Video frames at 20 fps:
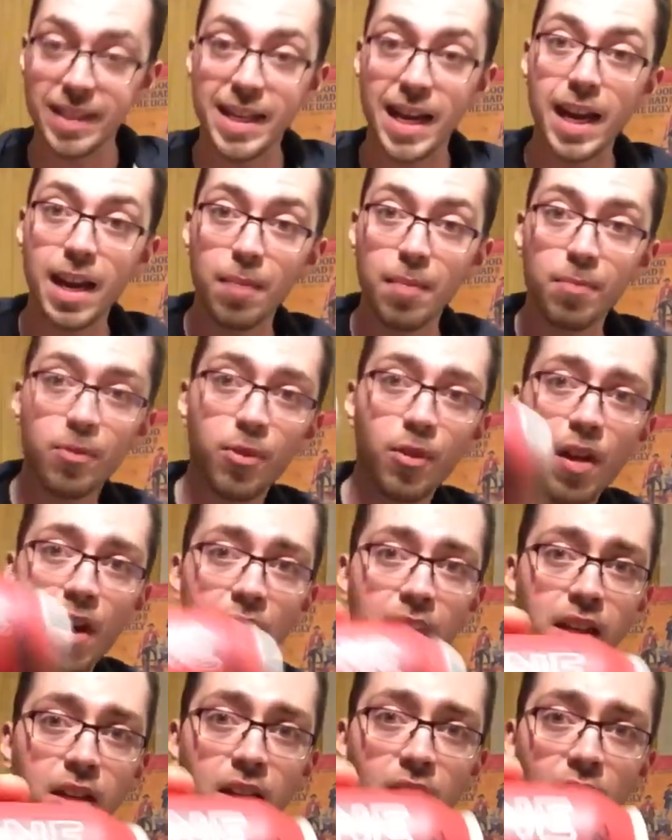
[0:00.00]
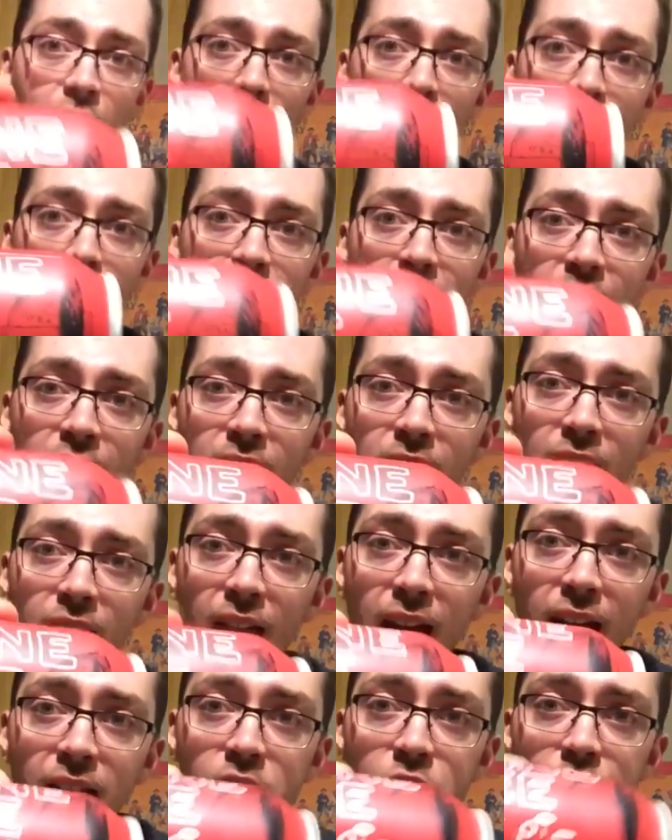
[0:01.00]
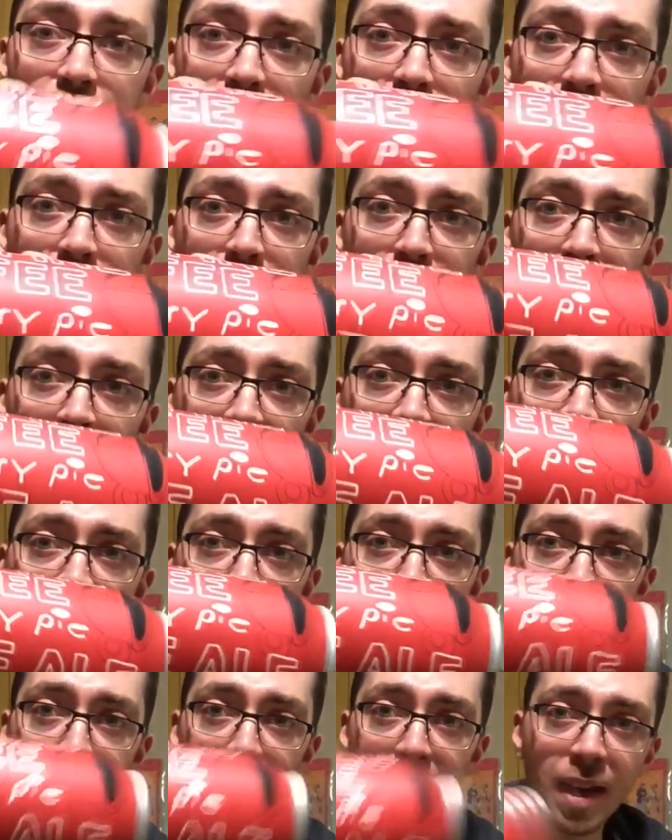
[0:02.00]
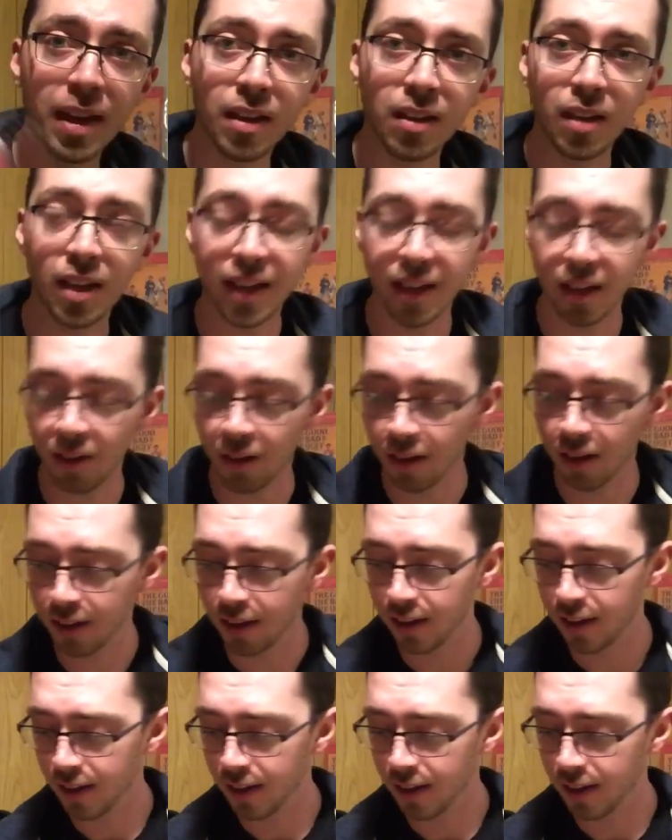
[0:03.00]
Damn Fine Coffee and Cherry Pie Pale Ale.